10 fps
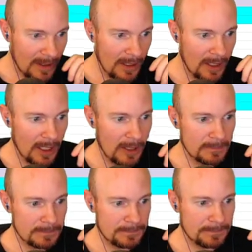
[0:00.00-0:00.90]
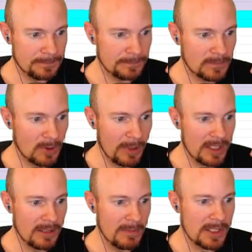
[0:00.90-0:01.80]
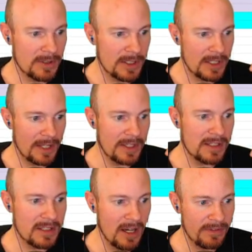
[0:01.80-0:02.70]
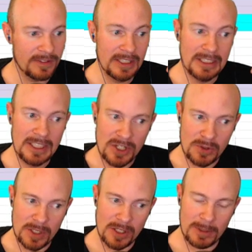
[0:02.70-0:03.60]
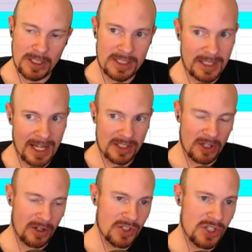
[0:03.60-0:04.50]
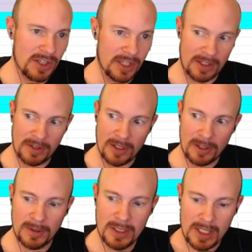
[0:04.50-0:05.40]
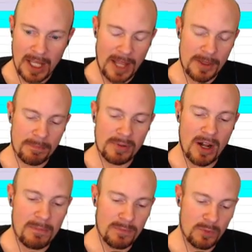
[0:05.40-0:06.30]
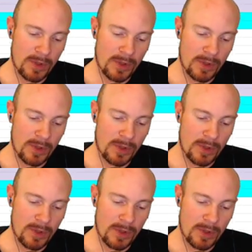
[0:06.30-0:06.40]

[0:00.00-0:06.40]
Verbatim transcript: Um, placing the missiles is not that tough. Should we double us, that's an RNG thing though. And the problem